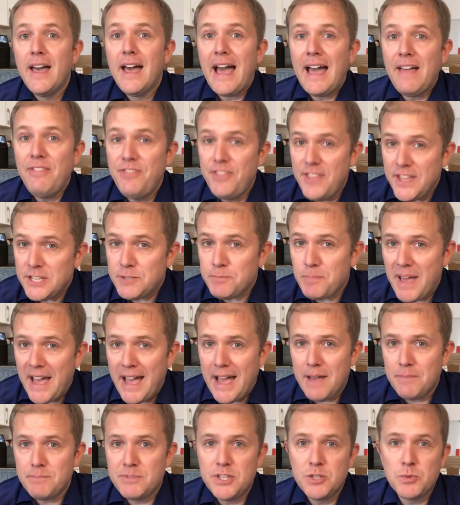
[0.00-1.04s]
And this
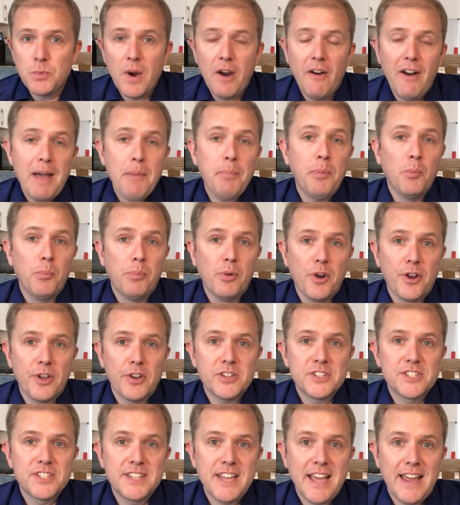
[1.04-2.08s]
perhaps is where Apple
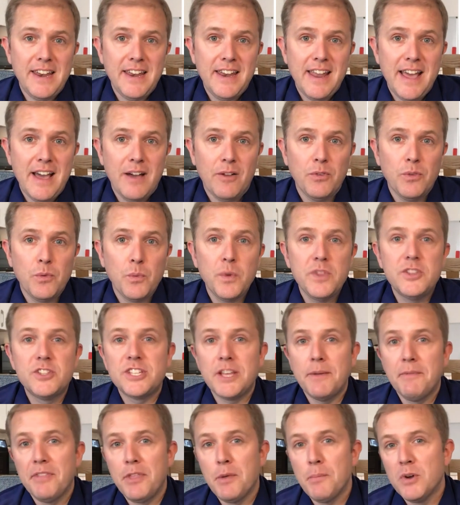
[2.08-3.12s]
products stand out, with
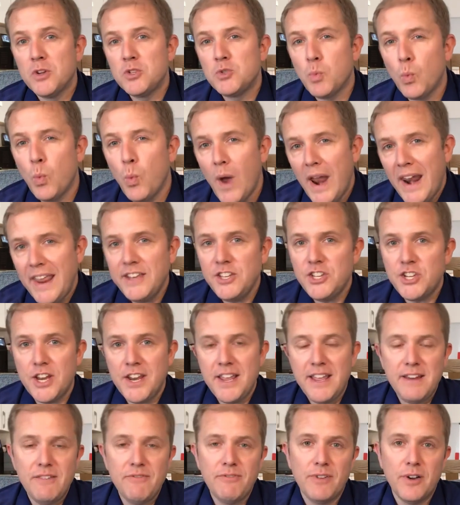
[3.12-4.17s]
some of the most
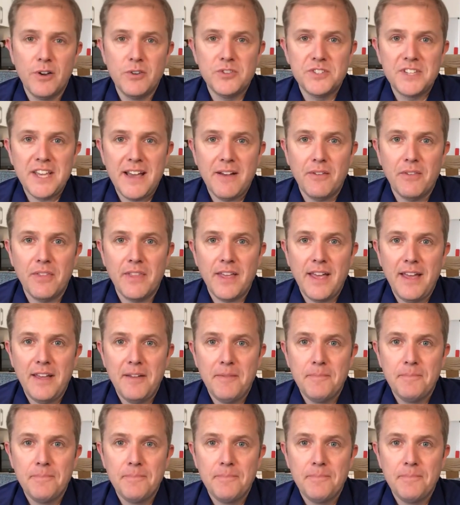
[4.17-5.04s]
well-engineered phones out there.